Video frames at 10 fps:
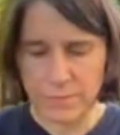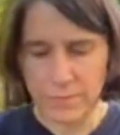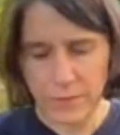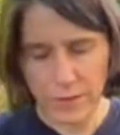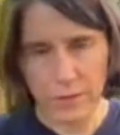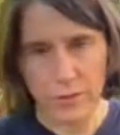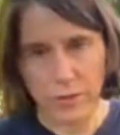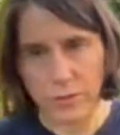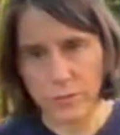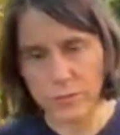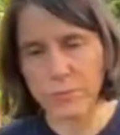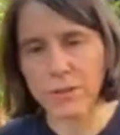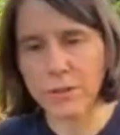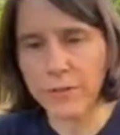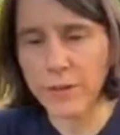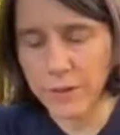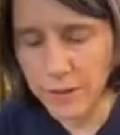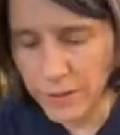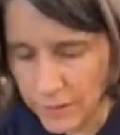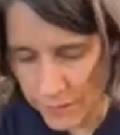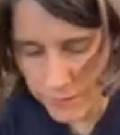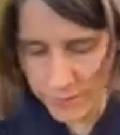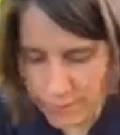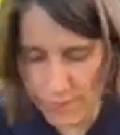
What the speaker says: and close, being on the